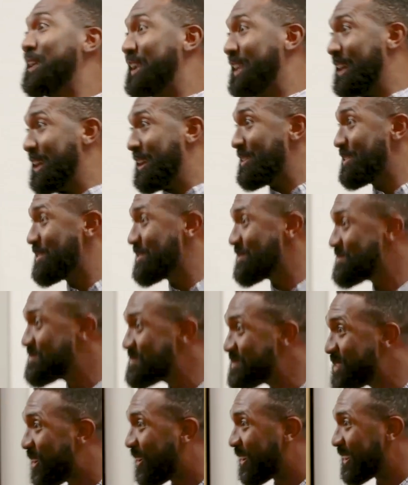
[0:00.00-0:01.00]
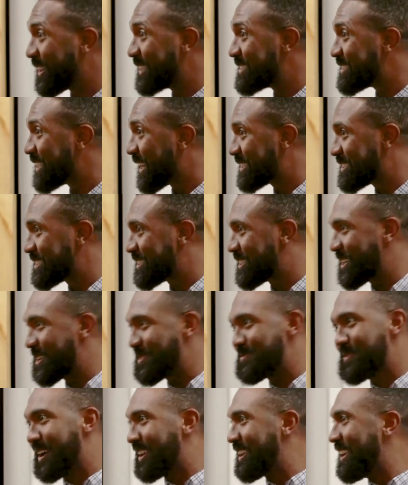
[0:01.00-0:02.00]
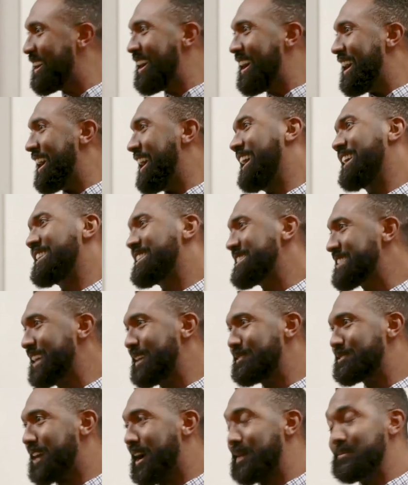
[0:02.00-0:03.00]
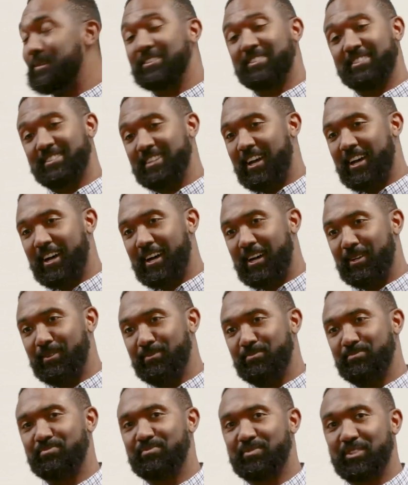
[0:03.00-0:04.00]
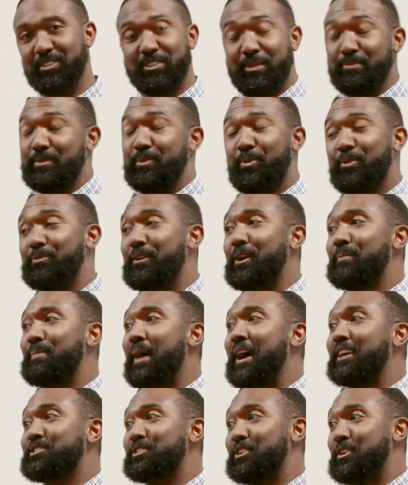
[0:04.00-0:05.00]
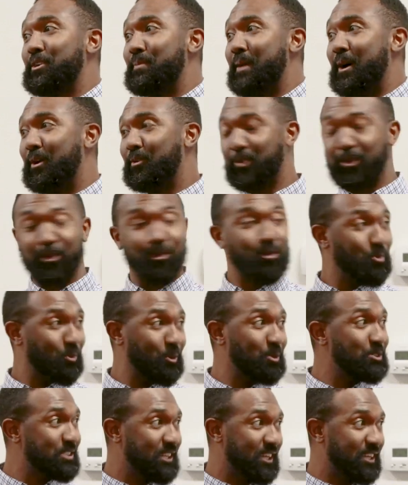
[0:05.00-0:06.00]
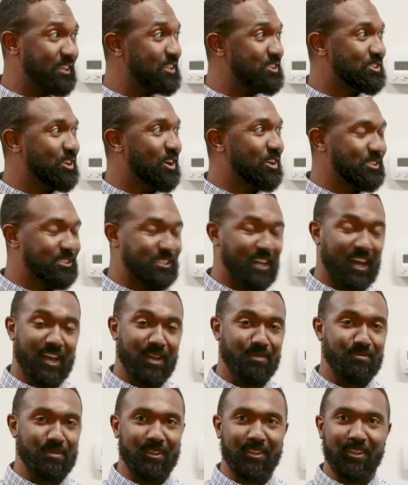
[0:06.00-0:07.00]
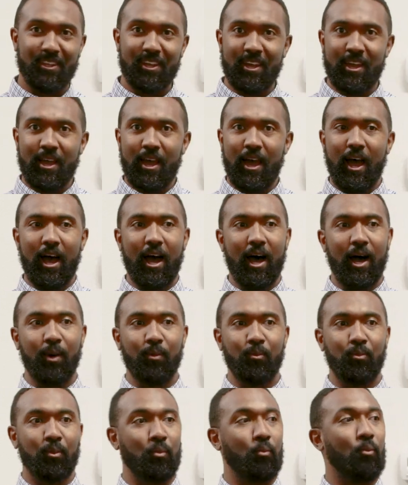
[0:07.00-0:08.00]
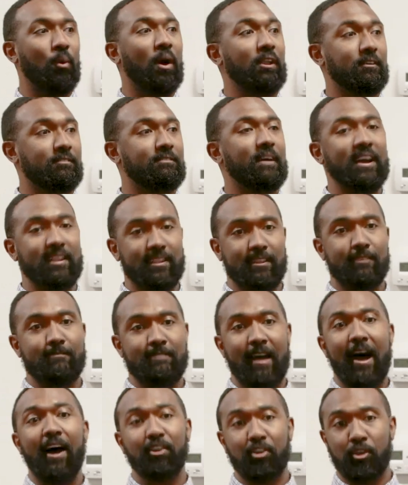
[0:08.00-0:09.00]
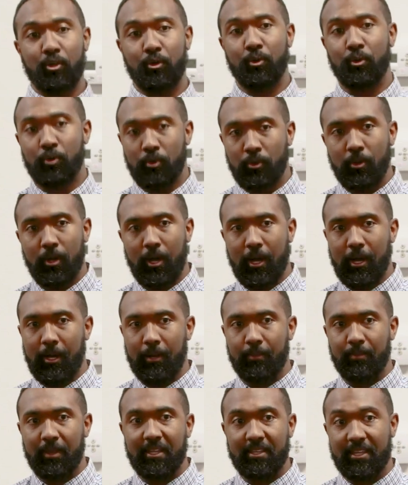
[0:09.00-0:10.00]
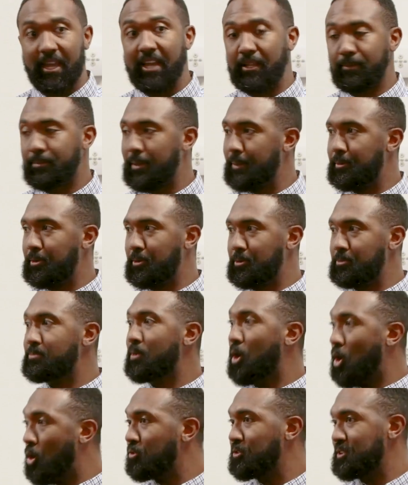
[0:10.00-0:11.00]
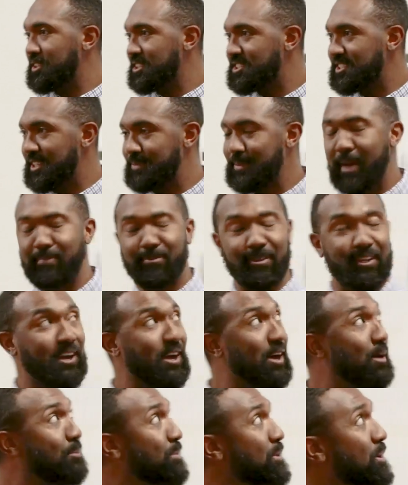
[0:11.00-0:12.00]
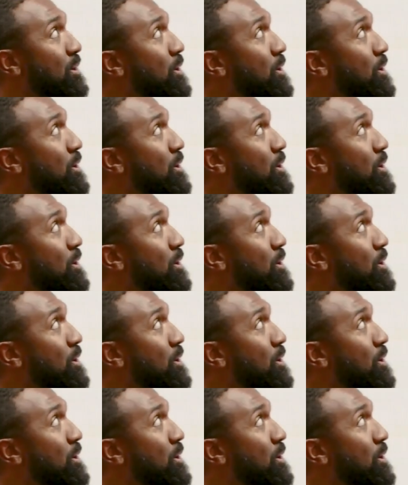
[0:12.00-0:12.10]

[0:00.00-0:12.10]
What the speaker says: to go on that tangent there, but at the same time, it's something we're very passionate about. We're seeing this all the time, and we want to find the value in getting people over the sleep apnea hump.